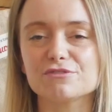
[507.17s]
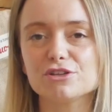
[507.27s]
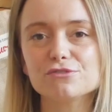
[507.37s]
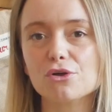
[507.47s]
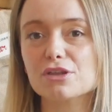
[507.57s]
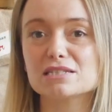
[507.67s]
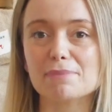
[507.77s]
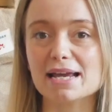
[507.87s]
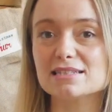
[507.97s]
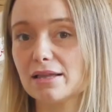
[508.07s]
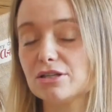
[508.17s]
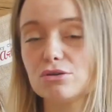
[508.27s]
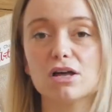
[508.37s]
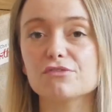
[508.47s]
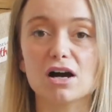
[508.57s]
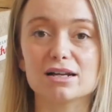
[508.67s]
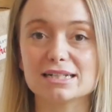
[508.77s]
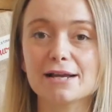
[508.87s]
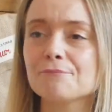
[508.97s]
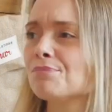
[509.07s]
If you've got the space and you love
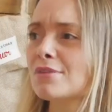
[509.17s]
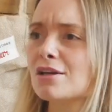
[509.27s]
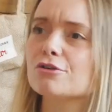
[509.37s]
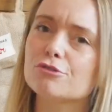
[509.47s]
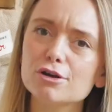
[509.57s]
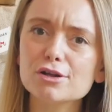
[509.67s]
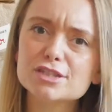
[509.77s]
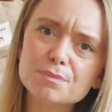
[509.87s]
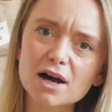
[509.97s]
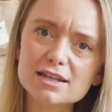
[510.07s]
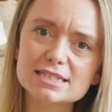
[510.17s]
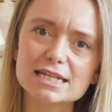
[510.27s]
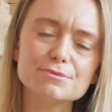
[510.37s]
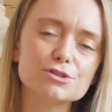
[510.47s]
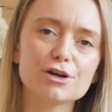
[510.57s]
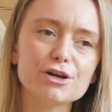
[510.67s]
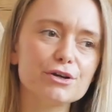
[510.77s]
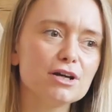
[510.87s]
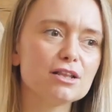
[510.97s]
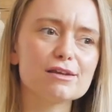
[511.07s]
gardening, grow loads of parsnips,
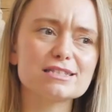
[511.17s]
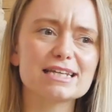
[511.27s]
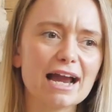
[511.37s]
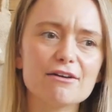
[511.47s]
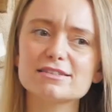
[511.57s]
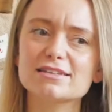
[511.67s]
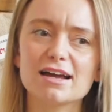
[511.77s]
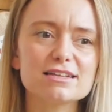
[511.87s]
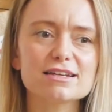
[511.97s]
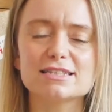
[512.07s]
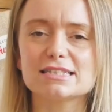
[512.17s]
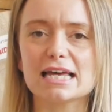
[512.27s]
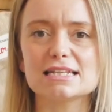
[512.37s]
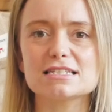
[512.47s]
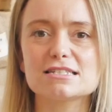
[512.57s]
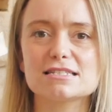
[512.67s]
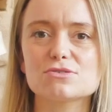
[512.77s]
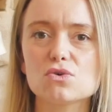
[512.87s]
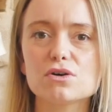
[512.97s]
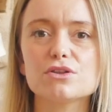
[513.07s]
grow loads of carrots and onions, and
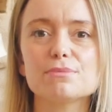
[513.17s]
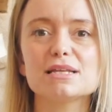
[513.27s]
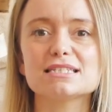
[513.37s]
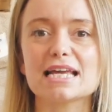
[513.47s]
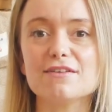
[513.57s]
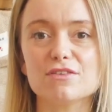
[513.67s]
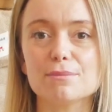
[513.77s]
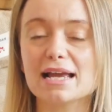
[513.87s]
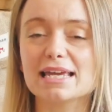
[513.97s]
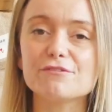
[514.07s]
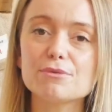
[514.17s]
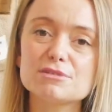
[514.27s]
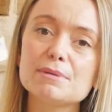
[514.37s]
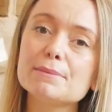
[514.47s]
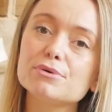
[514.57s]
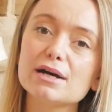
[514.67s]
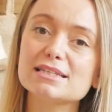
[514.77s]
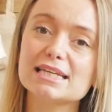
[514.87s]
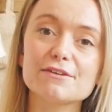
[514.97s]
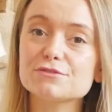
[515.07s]
store them and save them and give them to people
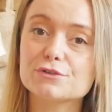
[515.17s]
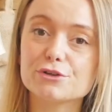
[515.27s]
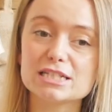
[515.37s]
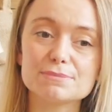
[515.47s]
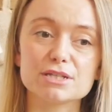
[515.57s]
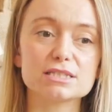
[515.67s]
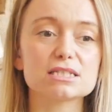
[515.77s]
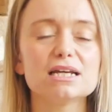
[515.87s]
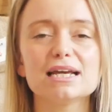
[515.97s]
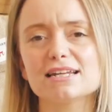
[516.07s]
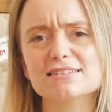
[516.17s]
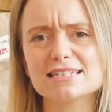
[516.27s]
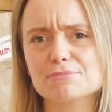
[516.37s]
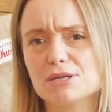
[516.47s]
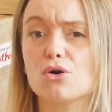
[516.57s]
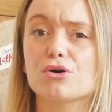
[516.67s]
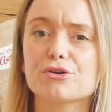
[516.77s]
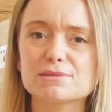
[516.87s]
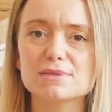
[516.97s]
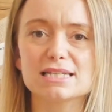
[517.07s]
as gifts for Christmas. It doesn't need to be on
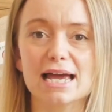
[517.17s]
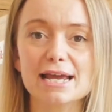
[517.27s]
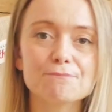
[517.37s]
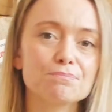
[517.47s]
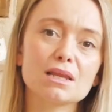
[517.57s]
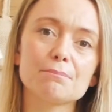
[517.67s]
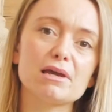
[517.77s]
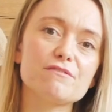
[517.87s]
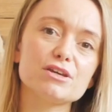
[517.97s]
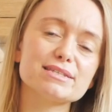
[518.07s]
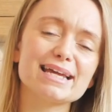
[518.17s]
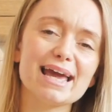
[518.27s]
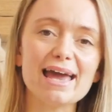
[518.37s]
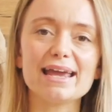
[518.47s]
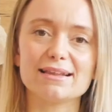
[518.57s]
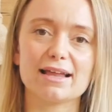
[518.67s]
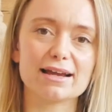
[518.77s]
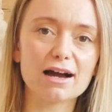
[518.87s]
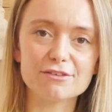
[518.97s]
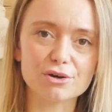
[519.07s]
Christmas Day, but if you say, hey,
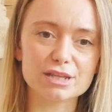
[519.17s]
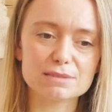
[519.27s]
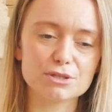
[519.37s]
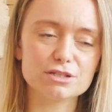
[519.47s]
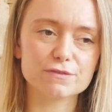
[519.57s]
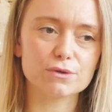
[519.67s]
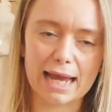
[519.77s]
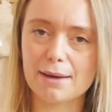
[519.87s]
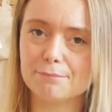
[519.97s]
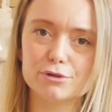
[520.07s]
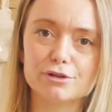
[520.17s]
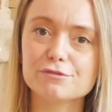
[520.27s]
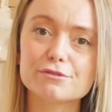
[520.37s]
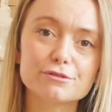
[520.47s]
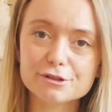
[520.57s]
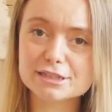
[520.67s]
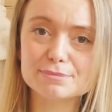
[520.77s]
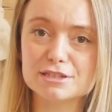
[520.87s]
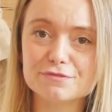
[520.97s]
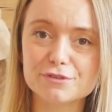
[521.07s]
like I've got this beautiful hamper of
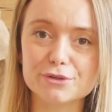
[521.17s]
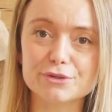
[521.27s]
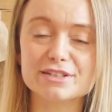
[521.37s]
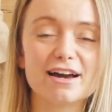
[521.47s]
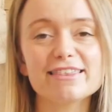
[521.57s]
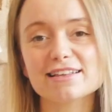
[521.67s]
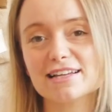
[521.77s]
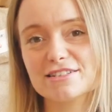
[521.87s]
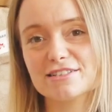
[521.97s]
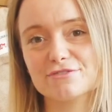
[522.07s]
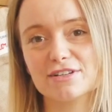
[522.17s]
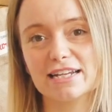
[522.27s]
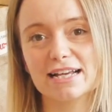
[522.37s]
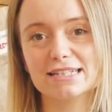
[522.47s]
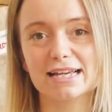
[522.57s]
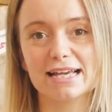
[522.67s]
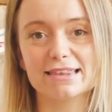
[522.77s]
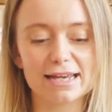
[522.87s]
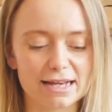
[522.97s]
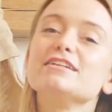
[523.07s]
Christmas food, I think that's just a really exciting
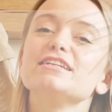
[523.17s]
thing.